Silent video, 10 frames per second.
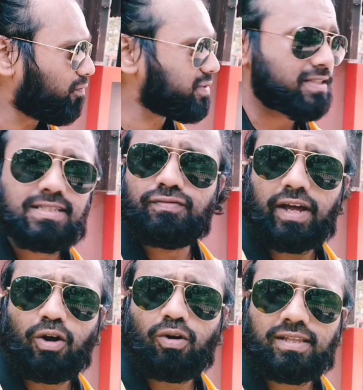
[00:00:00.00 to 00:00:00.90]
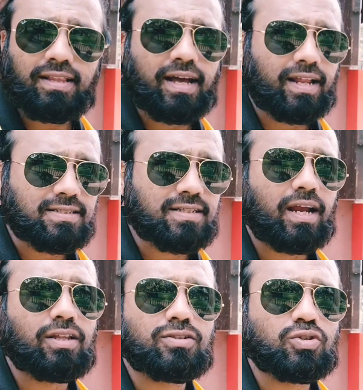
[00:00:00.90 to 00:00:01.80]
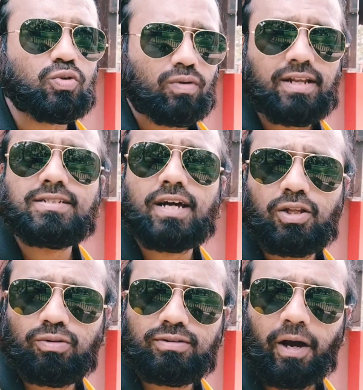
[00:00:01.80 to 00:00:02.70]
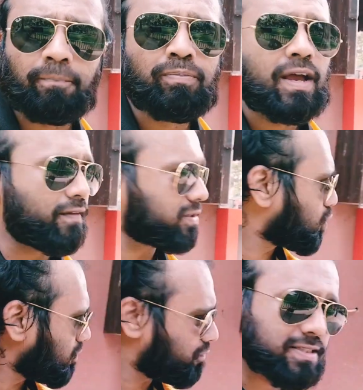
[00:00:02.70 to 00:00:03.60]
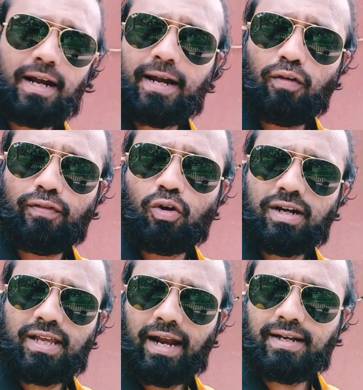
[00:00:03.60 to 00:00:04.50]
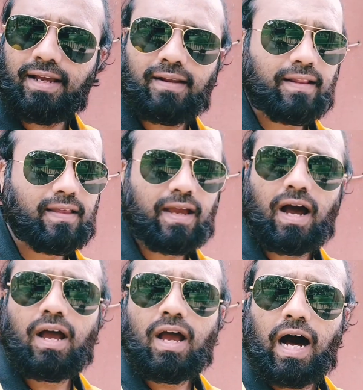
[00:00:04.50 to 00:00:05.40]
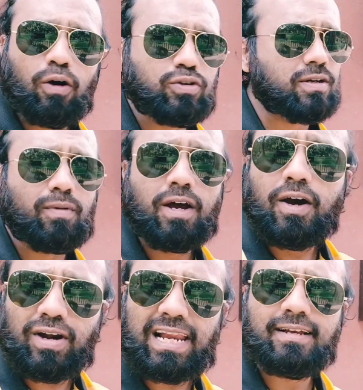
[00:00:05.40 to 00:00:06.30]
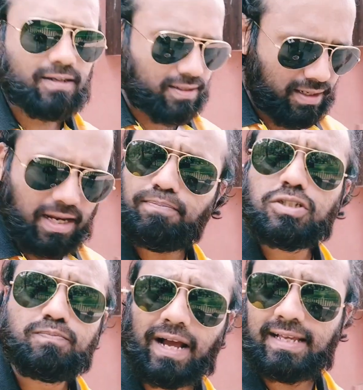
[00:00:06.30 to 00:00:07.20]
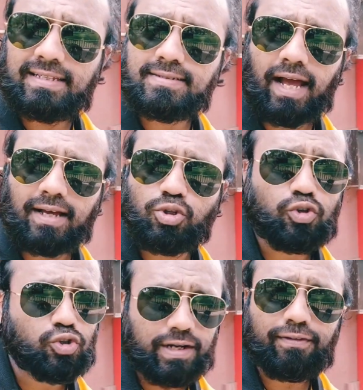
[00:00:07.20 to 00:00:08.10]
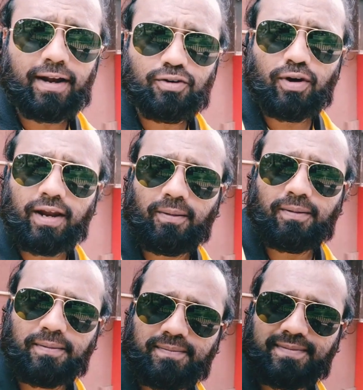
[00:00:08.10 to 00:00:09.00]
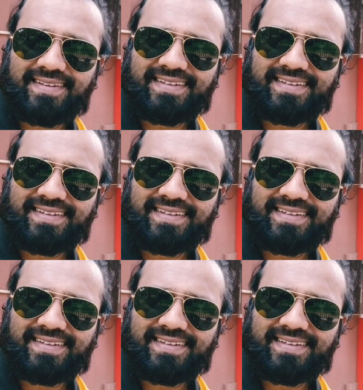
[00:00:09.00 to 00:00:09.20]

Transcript: obviously that's a very good thing that inside the zoo, inside the Udyan, there's a good facility of a good canteen, and they house some really lip-smacking snacks, so you should definitely try it out.